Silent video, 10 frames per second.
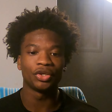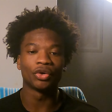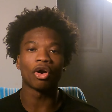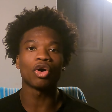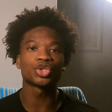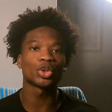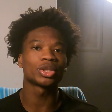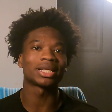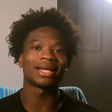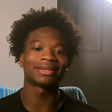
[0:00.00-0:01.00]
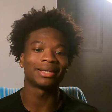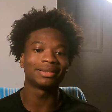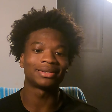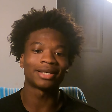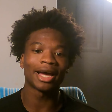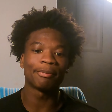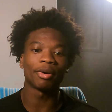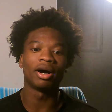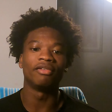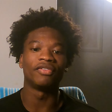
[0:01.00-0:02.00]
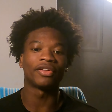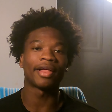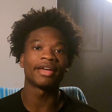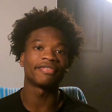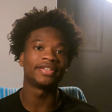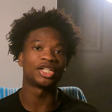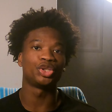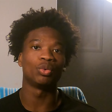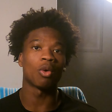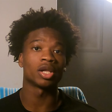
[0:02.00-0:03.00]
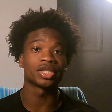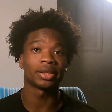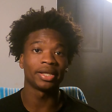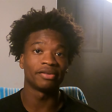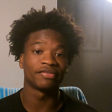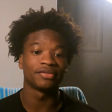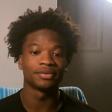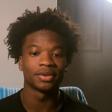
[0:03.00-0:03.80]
you're also selecting the type of life that you want to live.